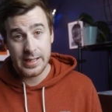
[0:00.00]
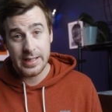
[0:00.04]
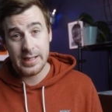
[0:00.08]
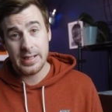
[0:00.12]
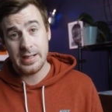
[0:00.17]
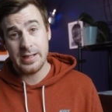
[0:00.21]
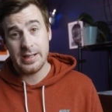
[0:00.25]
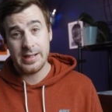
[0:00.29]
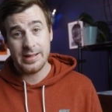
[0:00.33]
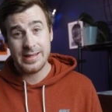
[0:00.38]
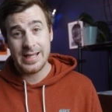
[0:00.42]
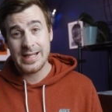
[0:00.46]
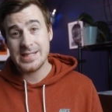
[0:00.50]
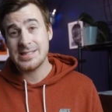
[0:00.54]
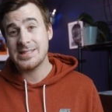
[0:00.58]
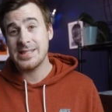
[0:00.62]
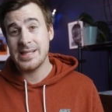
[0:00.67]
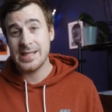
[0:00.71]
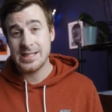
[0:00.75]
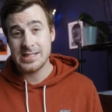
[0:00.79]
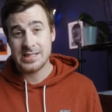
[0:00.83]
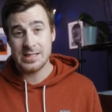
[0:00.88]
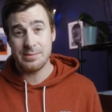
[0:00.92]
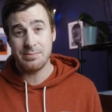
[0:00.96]
and that's
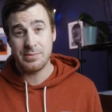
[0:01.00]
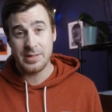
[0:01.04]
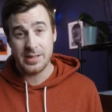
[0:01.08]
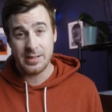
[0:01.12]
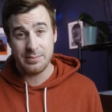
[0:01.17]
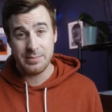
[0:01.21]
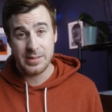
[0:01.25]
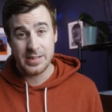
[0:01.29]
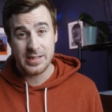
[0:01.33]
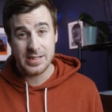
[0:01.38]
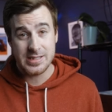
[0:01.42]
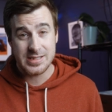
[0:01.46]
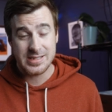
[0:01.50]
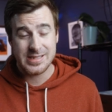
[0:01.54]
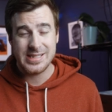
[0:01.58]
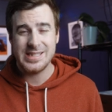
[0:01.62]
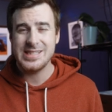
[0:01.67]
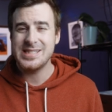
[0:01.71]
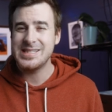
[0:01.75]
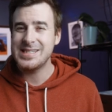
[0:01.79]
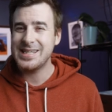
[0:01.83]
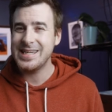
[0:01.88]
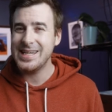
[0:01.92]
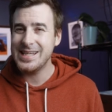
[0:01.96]
saying something because
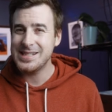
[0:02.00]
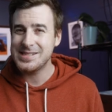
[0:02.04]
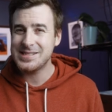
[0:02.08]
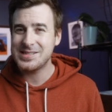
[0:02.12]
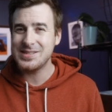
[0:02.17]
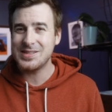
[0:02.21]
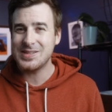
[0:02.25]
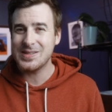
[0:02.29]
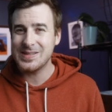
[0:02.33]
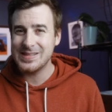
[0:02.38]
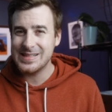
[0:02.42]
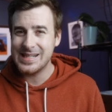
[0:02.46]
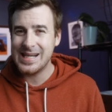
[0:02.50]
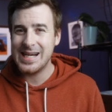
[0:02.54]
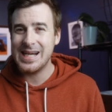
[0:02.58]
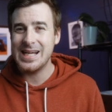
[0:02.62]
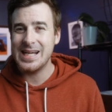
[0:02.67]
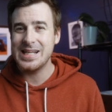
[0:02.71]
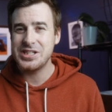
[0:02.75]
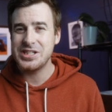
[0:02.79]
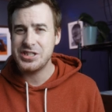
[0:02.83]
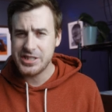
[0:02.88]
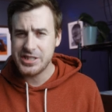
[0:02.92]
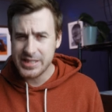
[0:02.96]
these kits are
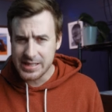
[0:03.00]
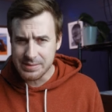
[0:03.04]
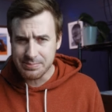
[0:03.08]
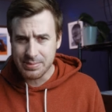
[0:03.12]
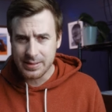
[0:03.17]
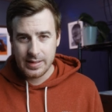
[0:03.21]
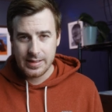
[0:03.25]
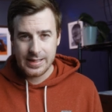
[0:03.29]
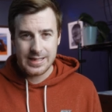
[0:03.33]
not cheap.